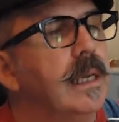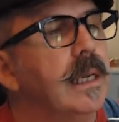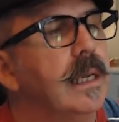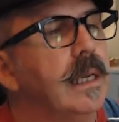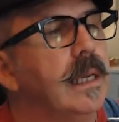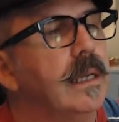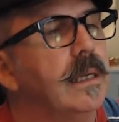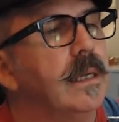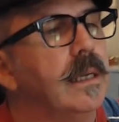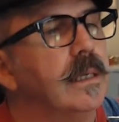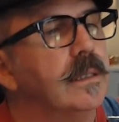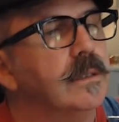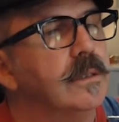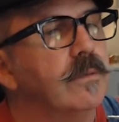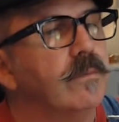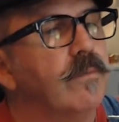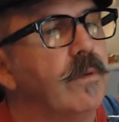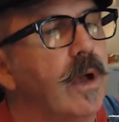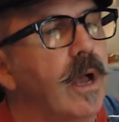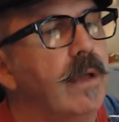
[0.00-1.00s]
In a
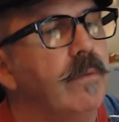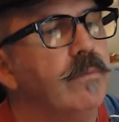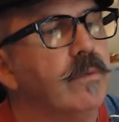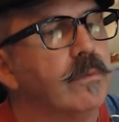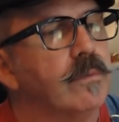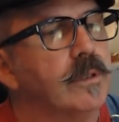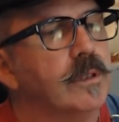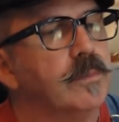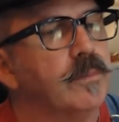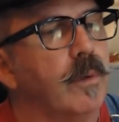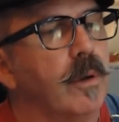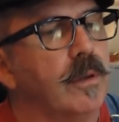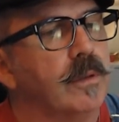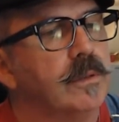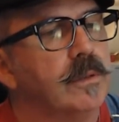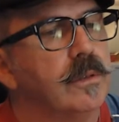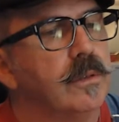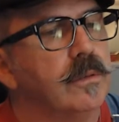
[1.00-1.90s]
survival response,